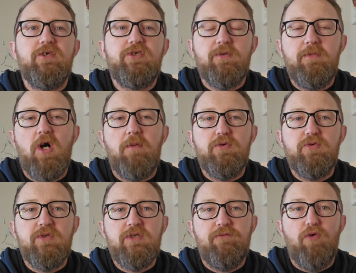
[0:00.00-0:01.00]
Something
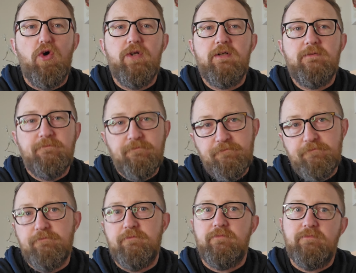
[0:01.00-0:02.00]
happens with Siobhan.
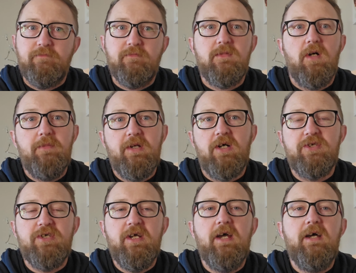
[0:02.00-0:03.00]
Nigga,
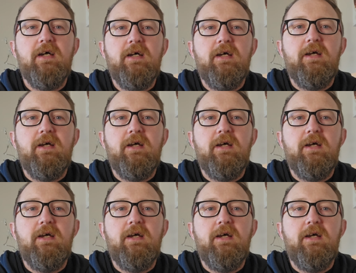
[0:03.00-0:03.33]
say it.